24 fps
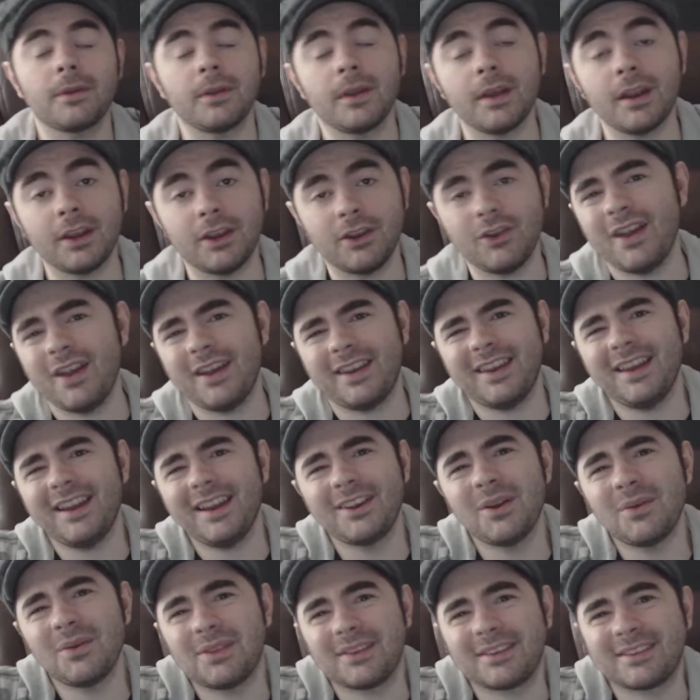You got to
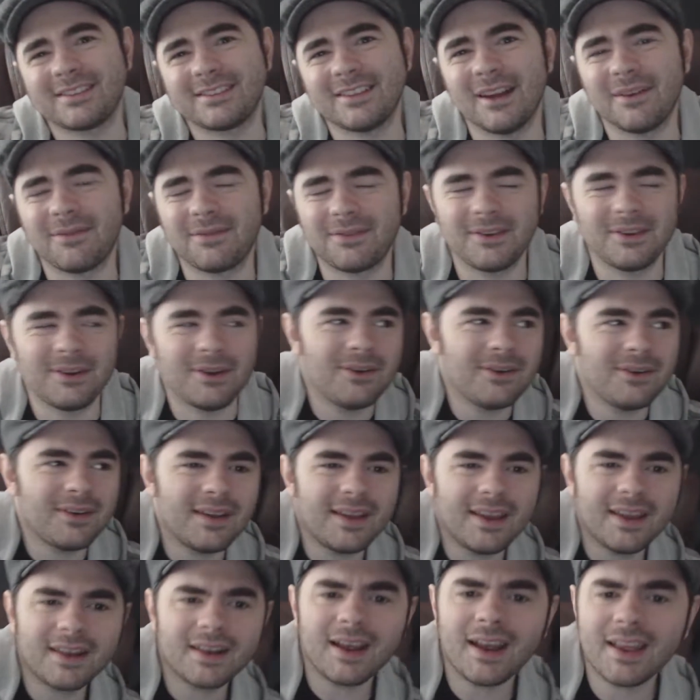know this stuff,
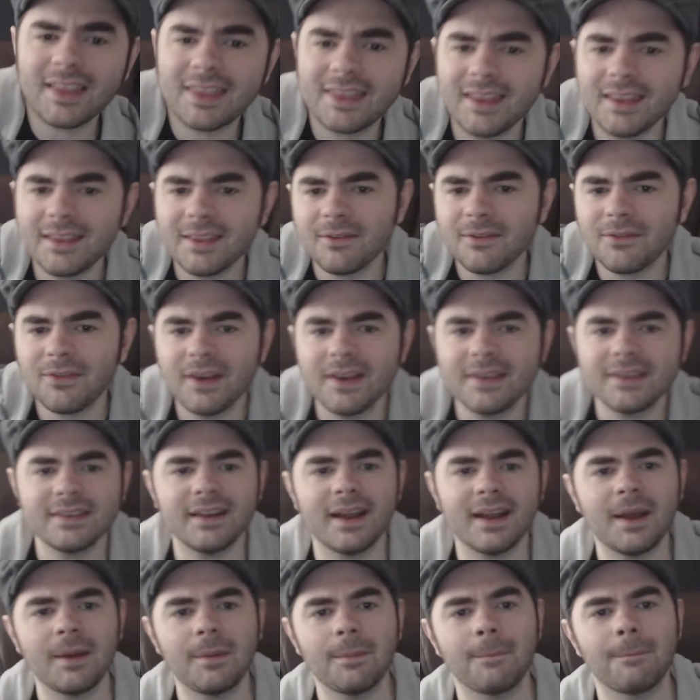and I think the reason
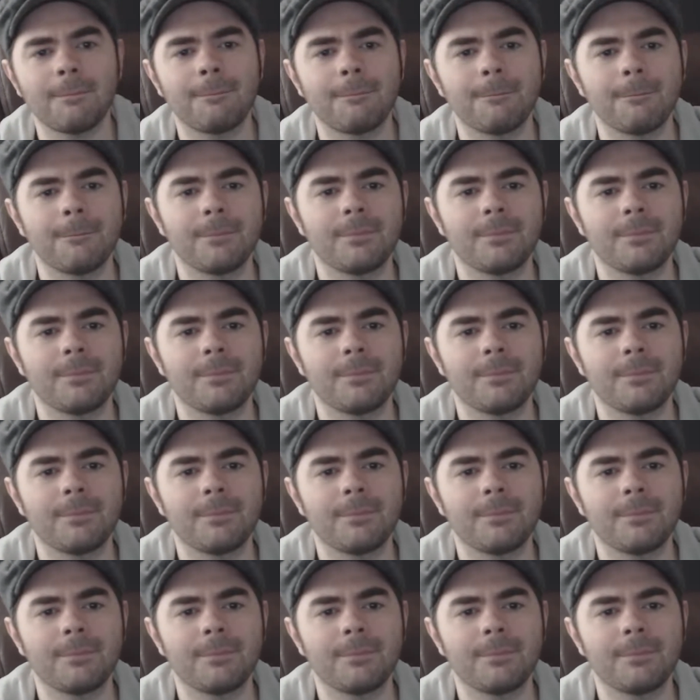I'm